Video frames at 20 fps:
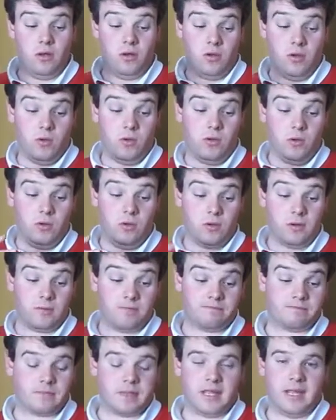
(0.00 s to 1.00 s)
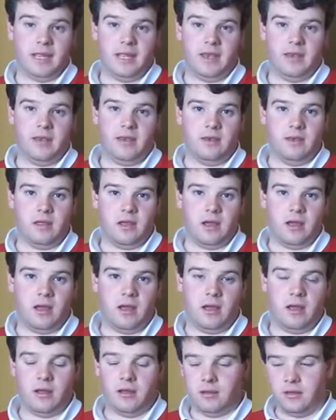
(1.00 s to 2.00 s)
New York in
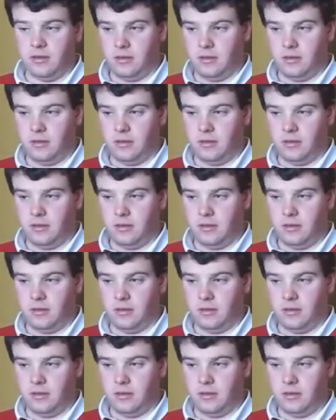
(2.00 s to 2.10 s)
the